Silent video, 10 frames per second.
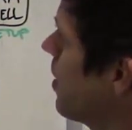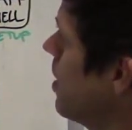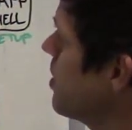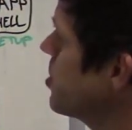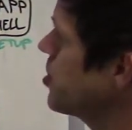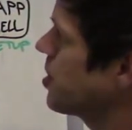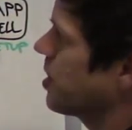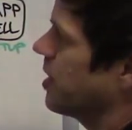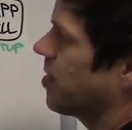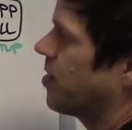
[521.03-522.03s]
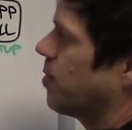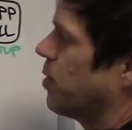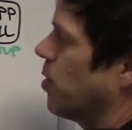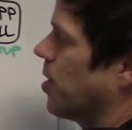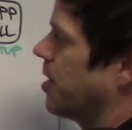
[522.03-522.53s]
the image gets
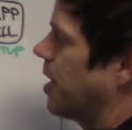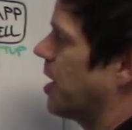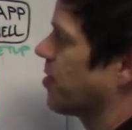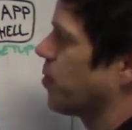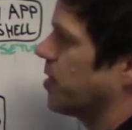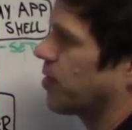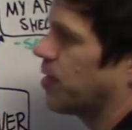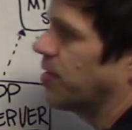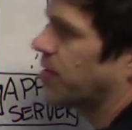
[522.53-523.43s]
deployed as a resource.